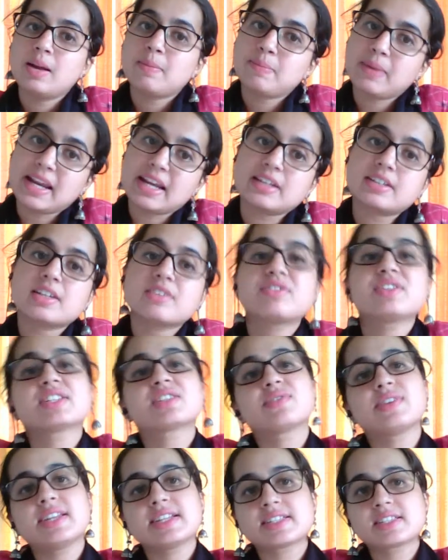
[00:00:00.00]
plaintiff as
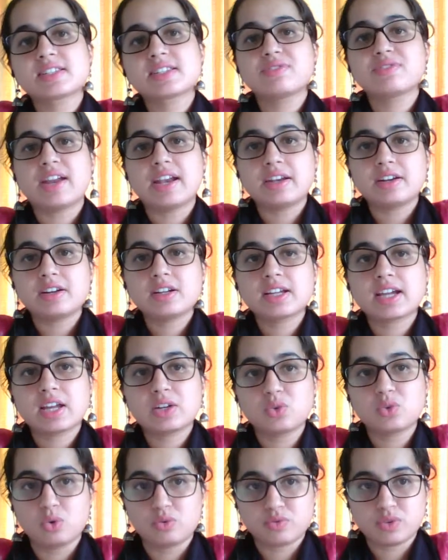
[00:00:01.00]
well as defendant
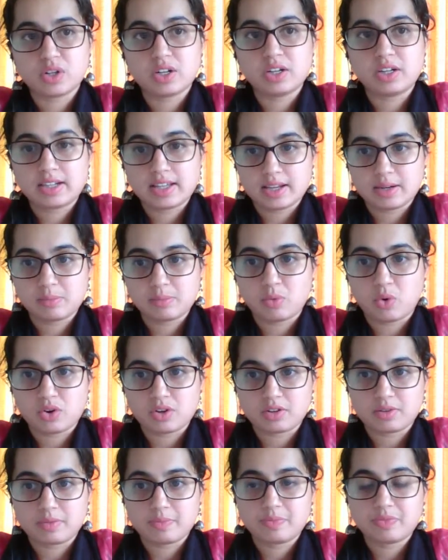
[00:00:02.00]
can go for interim
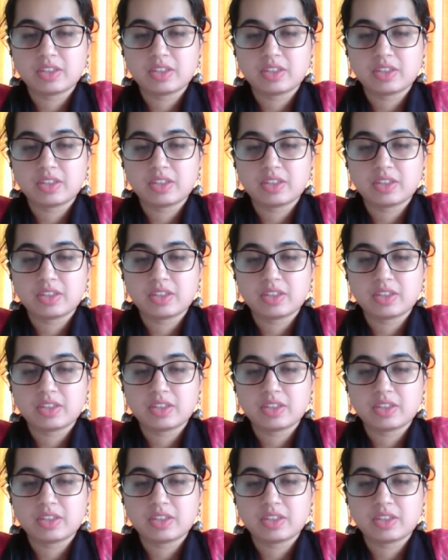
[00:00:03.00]
order.